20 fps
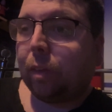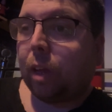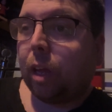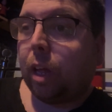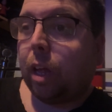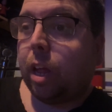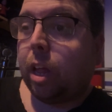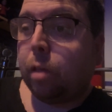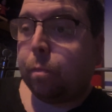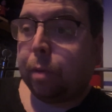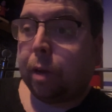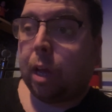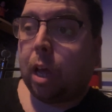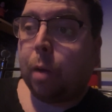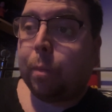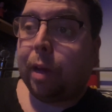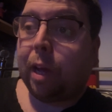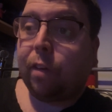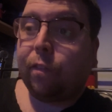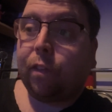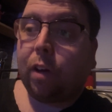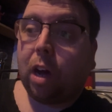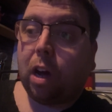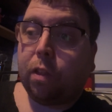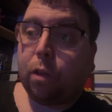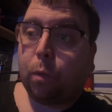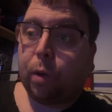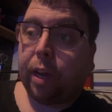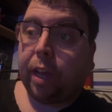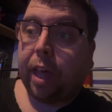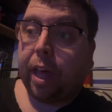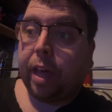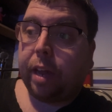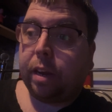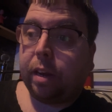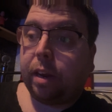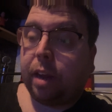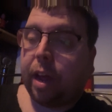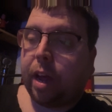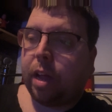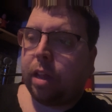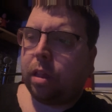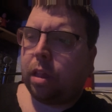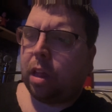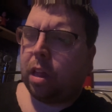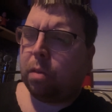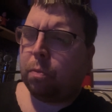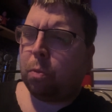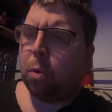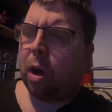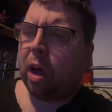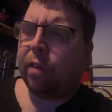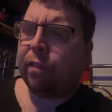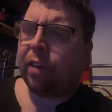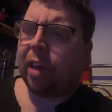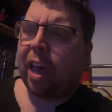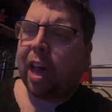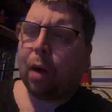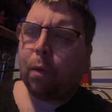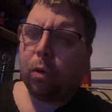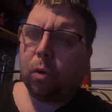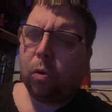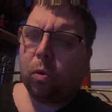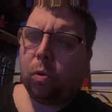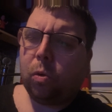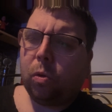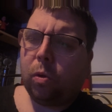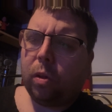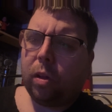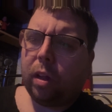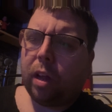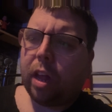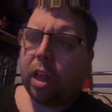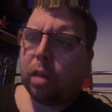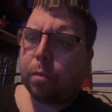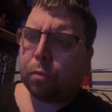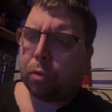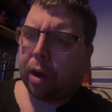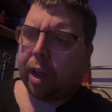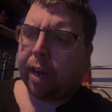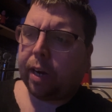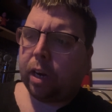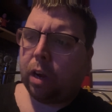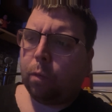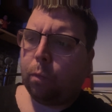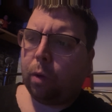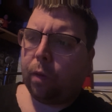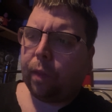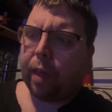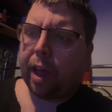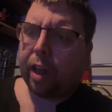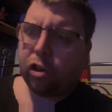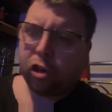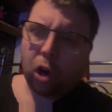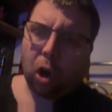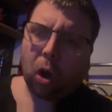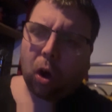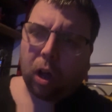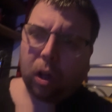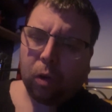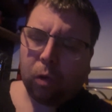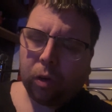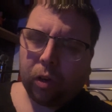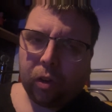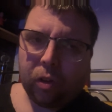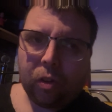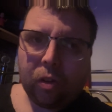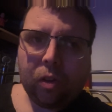is becoming a father again, as his wife Carol is pregnant with their child.